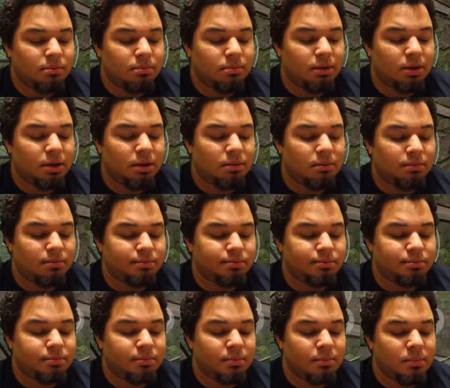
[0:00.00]
But
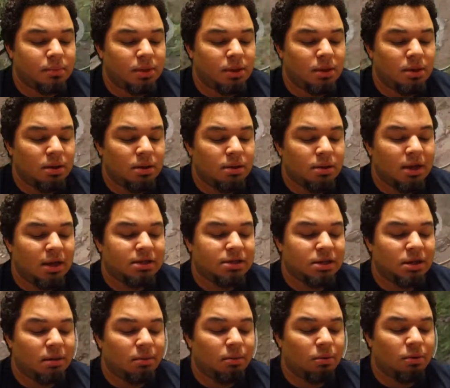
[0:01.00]
that's the
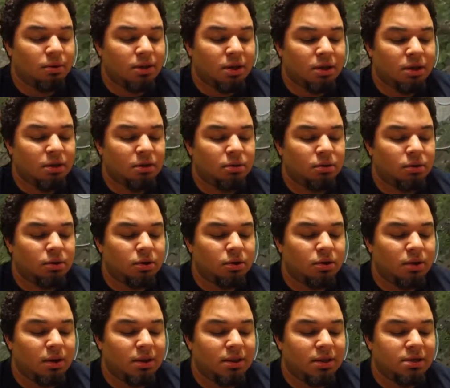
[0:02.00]
#1 thing you're going to
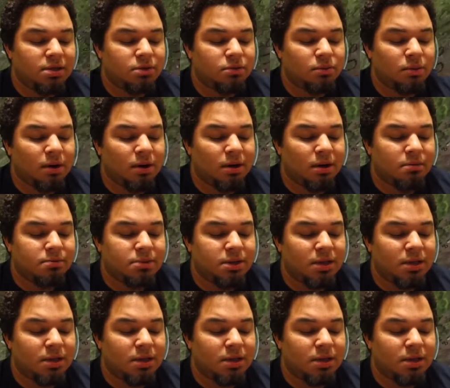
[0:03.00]
do, and this is where it comes